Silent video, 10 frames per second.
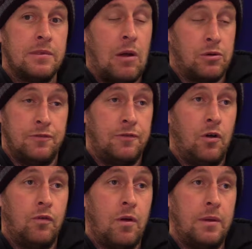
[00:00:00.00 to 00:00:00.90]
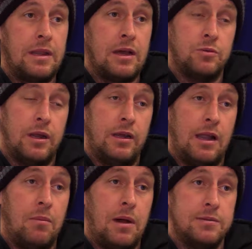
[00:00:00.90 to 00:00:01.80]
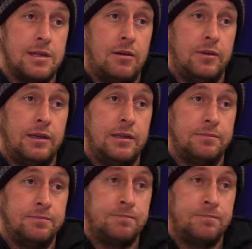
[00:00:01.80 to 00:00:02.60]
that wasn't forthcoming. That's where the alarm bells start ringing.